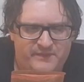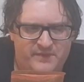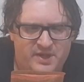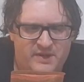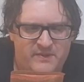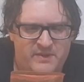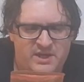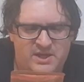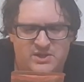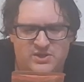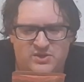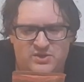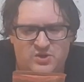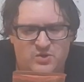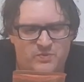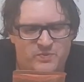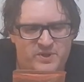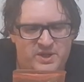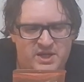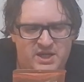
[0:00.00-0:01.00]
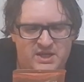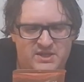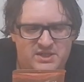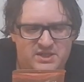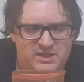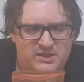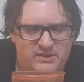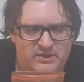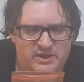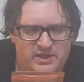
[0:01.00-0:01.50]
I mean, so no BS
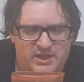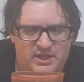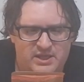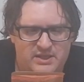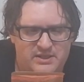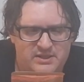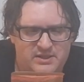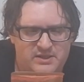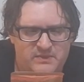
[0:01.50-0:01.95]
ingredients.